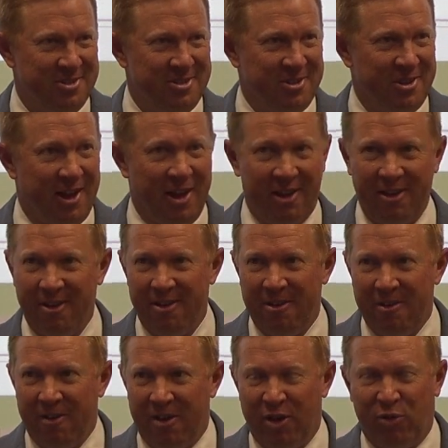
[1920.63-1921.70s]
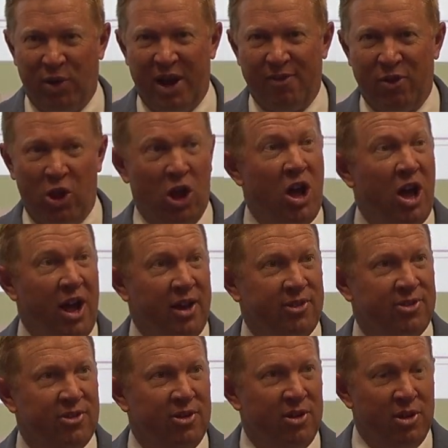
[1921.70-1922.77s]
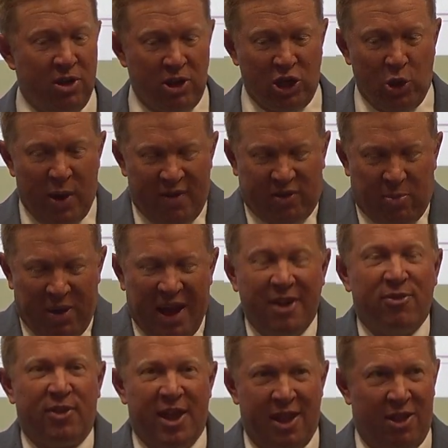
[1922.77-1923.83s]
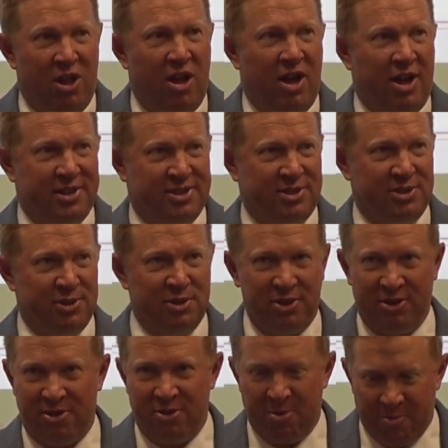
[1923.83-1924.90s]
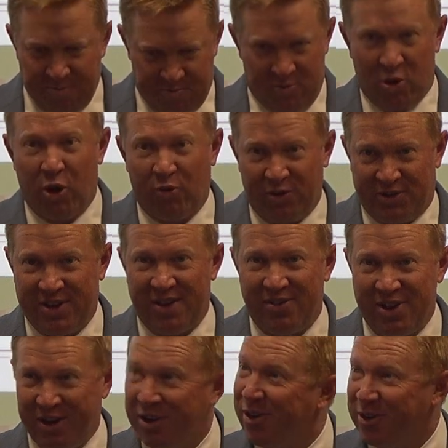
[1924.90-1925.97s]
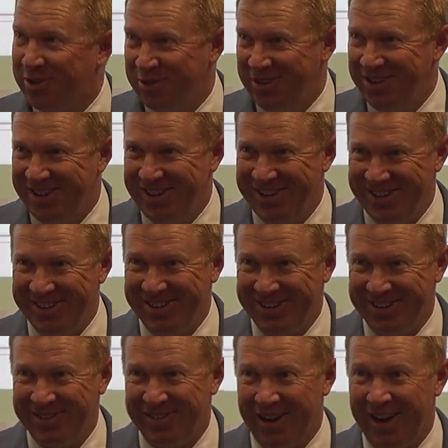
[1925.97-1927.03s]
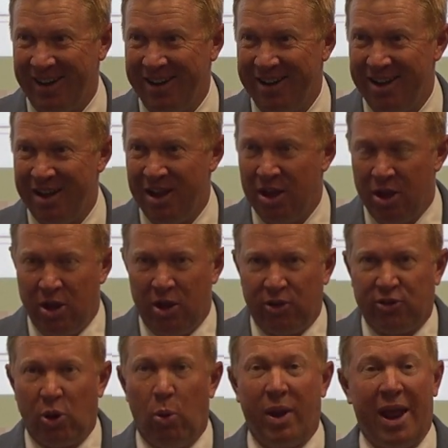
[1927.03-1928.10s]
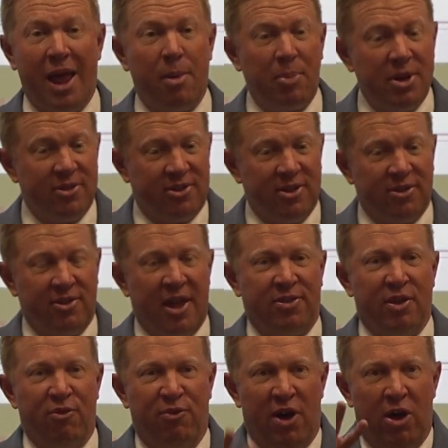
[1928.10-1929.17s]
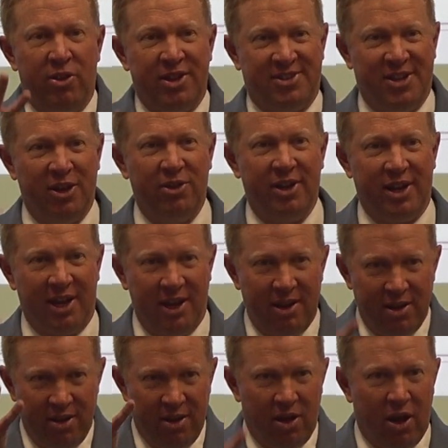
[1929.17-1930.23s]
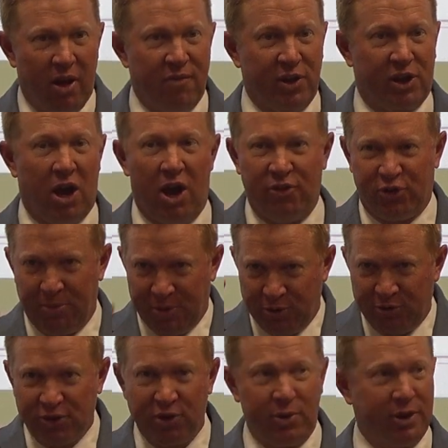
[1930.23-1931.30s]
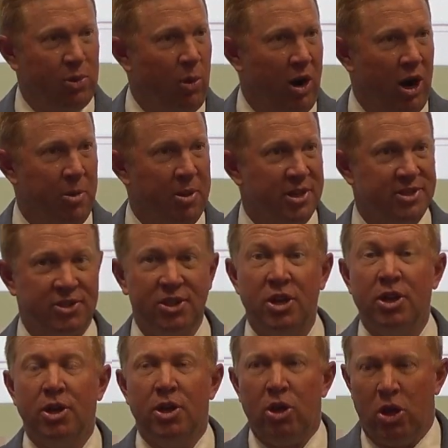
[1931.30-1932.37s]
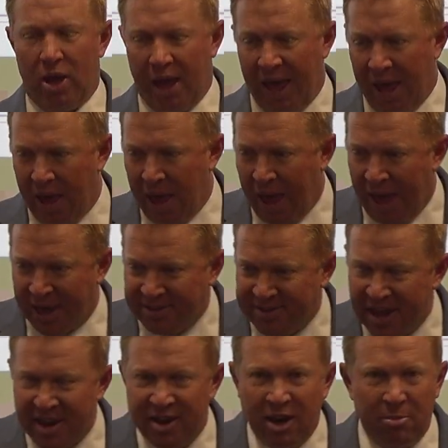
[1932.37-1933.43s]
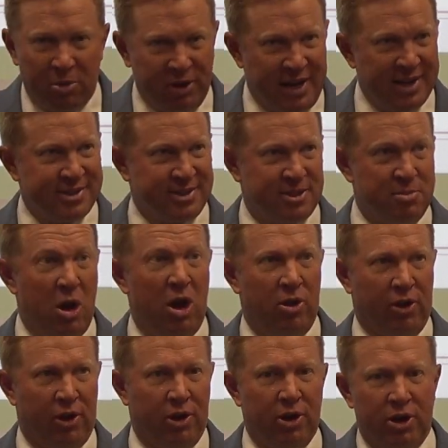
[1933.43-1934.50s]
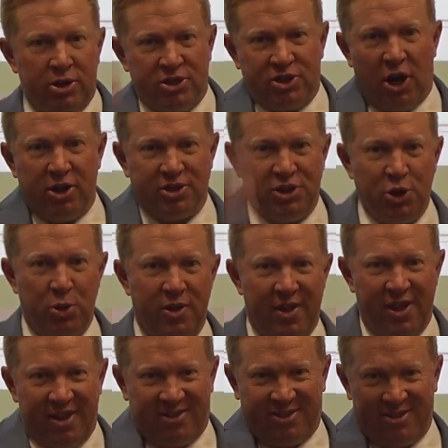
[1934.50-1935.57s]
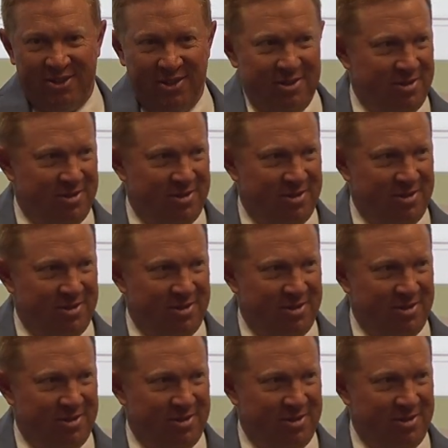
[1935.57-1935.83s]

Okay? If we have a loss, you have to pay for that loss over 7 years, right? So what happens is that the volatility of the contribution requirements, as that number gets smaller, starts doing this,